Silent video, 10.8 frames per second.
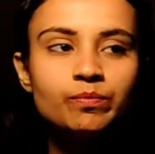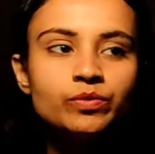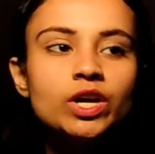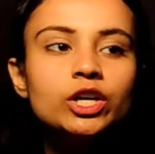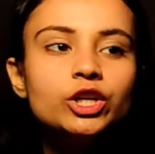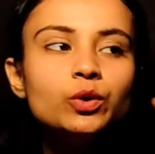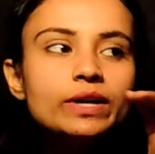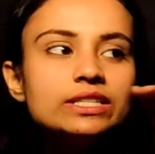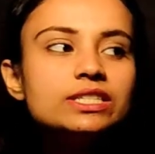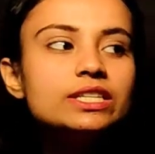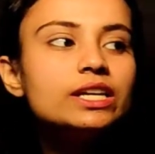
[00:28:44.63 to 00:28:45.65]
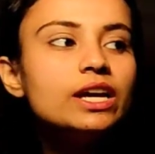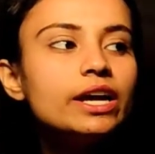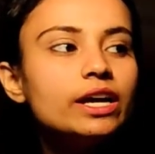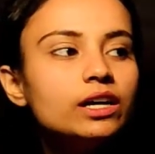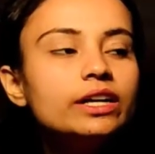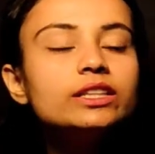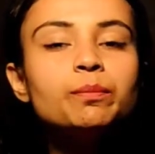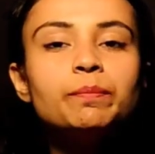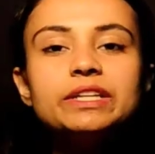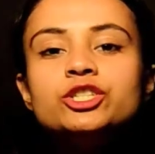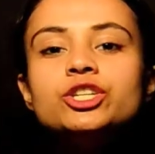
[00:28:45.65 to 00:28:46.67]
You can see here in the
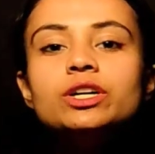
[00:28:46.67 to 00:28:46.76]
picture.